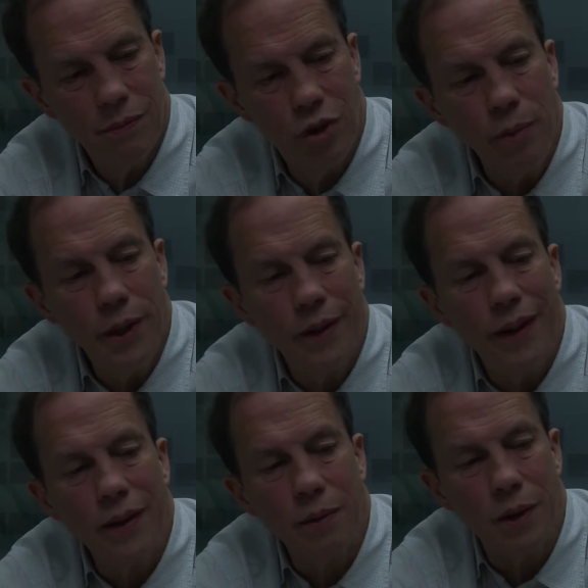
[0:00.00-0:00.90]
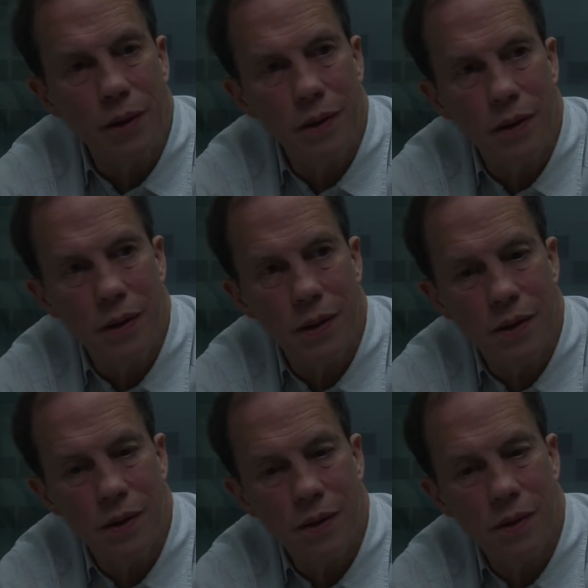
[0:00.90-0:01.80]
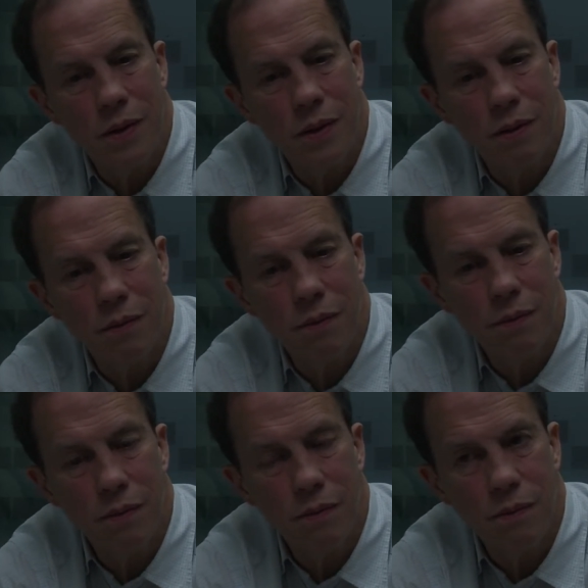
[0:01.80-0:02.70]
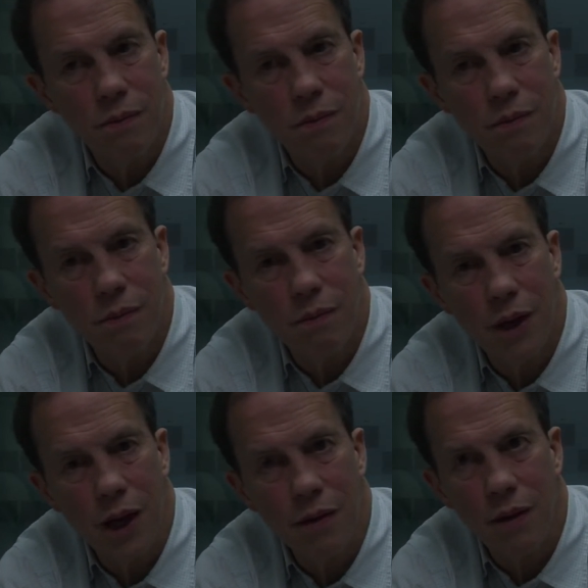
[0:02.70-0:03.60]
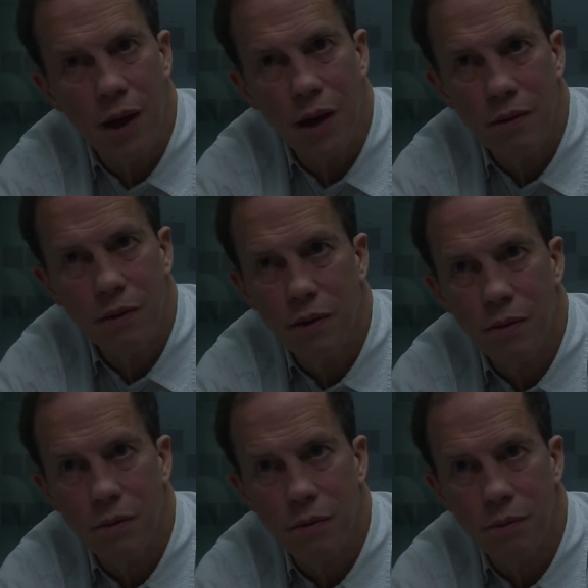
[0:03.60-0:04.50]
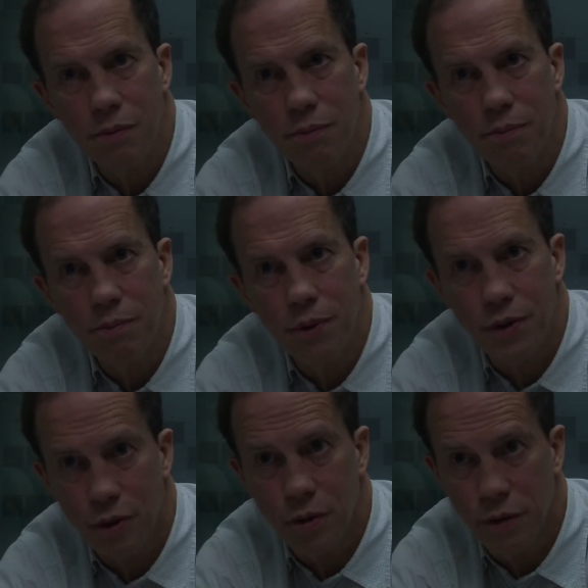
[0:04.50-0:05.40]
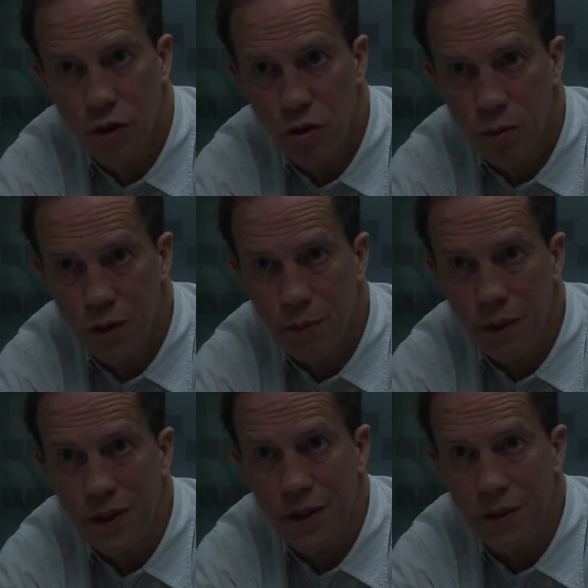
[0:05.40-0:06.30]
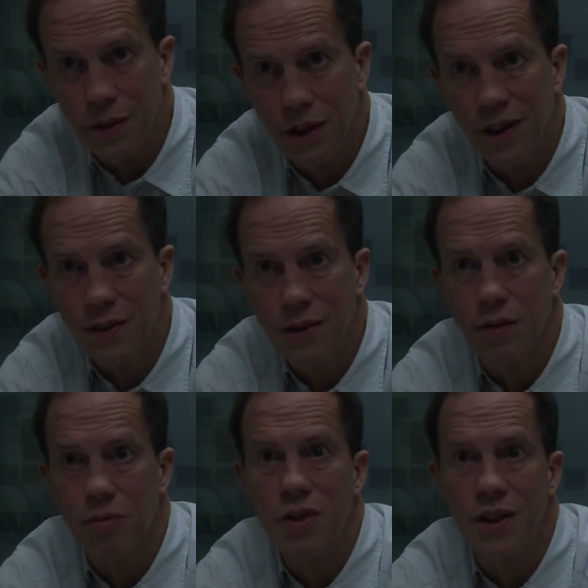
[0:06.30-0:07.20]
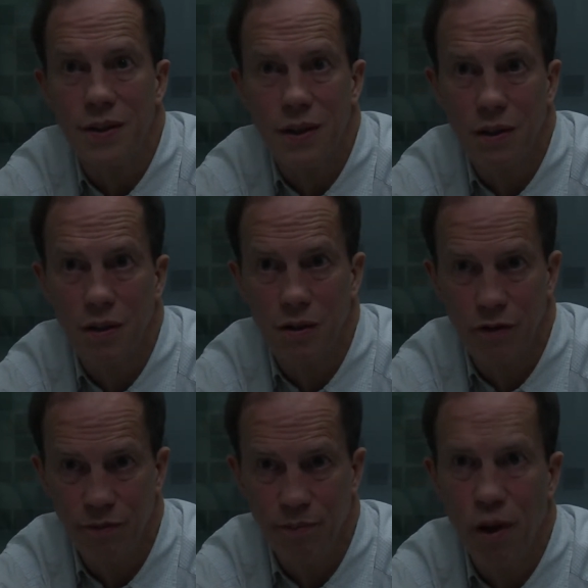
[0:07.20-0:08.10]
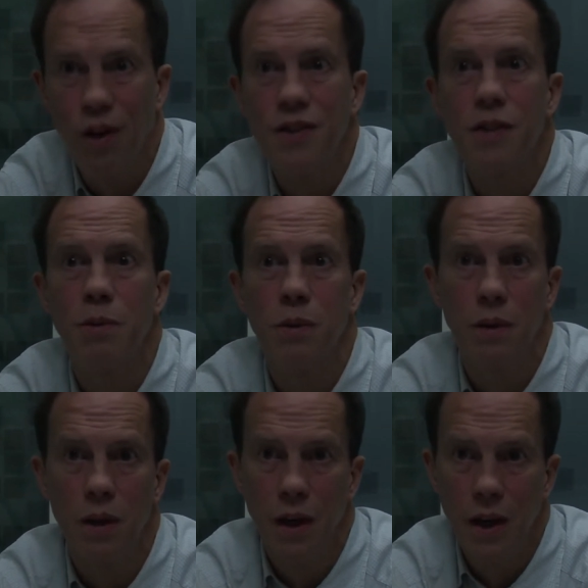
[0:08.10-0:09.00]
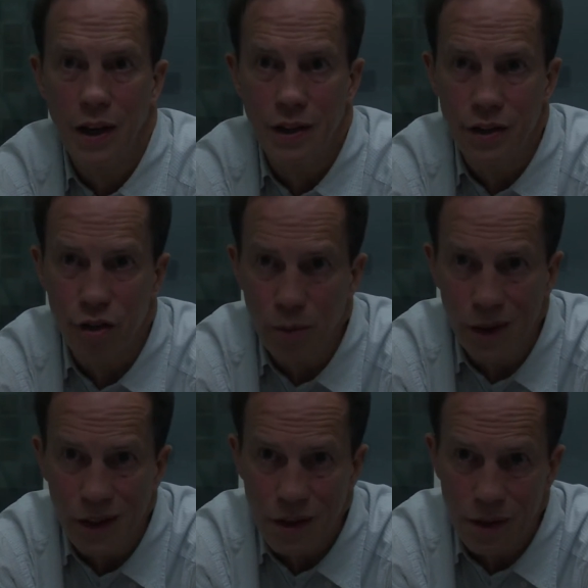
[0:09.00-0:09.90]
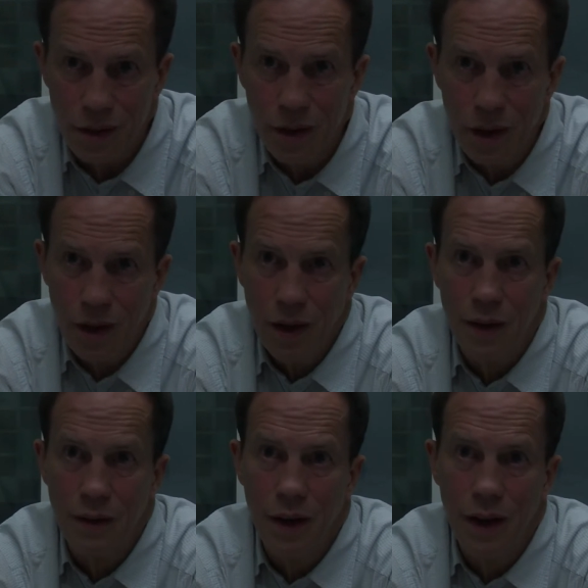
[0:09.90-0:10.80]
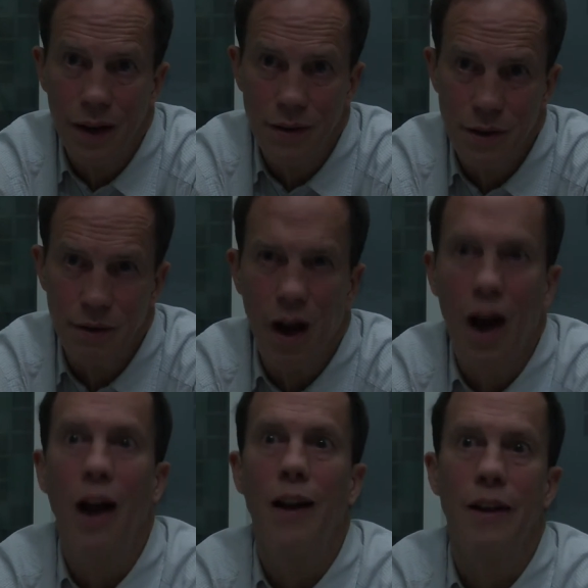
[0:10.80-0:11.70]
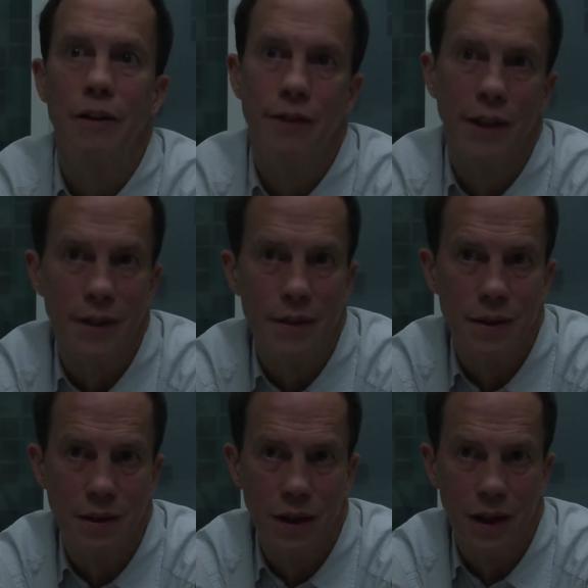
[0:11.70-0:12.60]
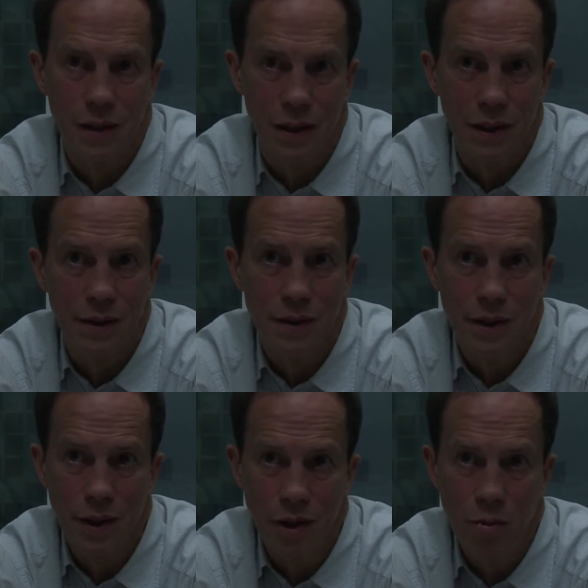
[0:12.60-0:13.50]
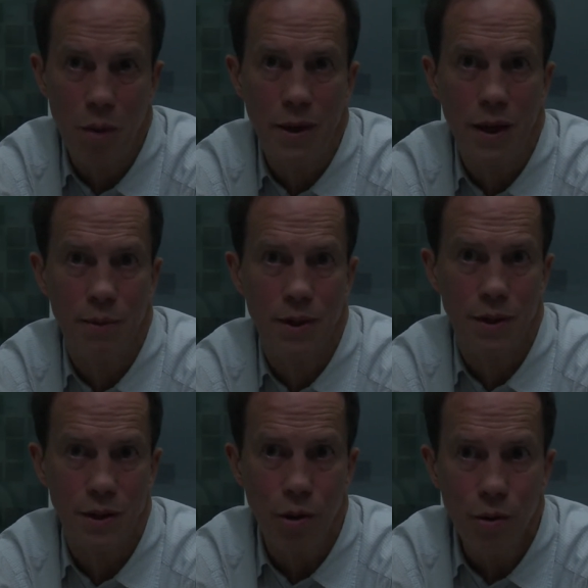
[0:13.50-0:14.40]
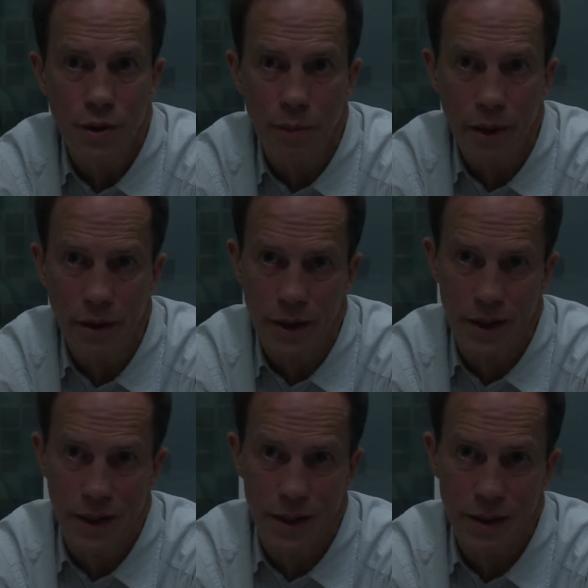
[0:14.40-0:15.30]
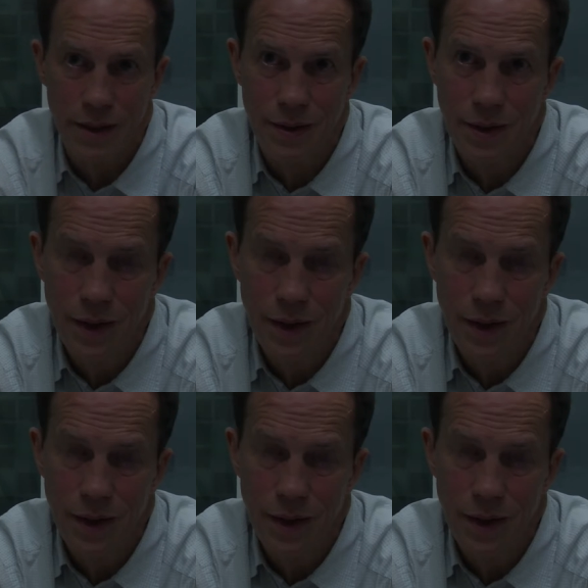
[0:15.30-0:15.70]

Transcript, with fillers: dominant argument is how, how to preserve the human species against the risk of possible extermination at the hands of highly advanced artefacts who may become so superior to us